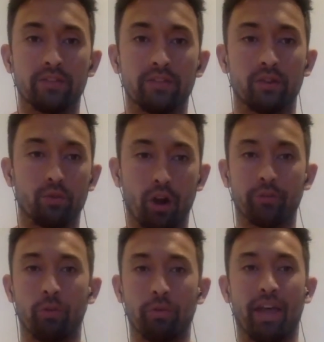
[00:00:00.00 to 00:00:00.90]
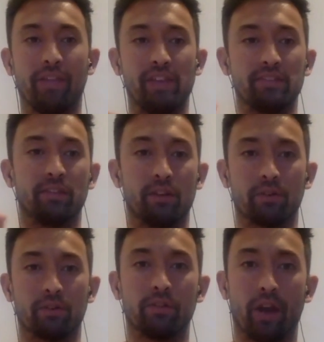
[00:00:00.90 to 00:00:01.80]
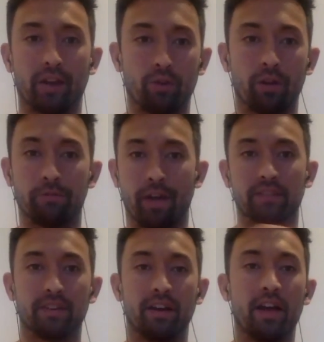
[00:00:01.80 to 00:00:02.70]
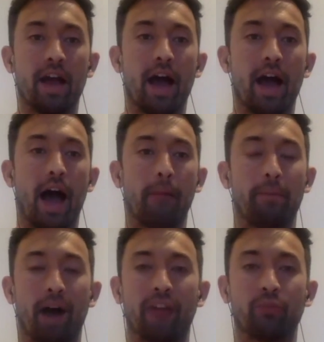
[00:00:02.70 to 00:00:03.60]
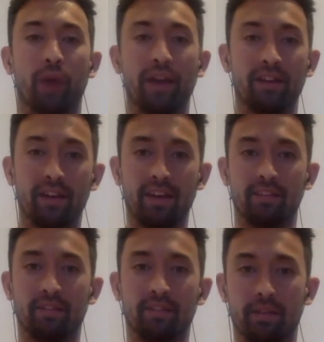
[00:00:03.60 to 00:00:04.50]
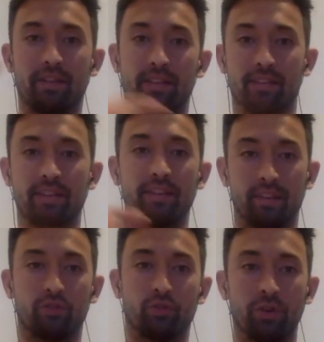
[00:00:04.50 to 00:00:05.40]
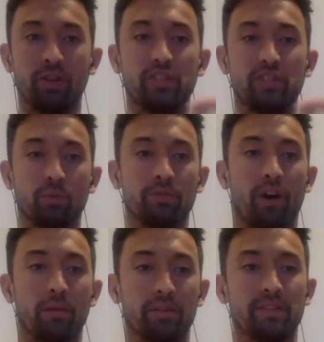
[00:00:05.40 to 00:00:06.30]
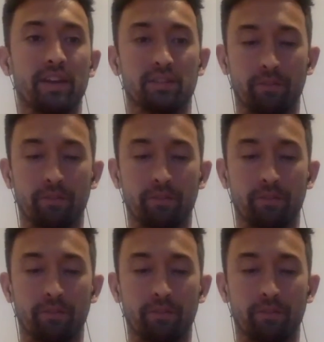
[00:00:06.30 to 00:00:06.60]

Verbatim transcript: So growth hormone and the insulin-like growth factor um, pathway, it, it, it sits in a trilogy with vitamin D.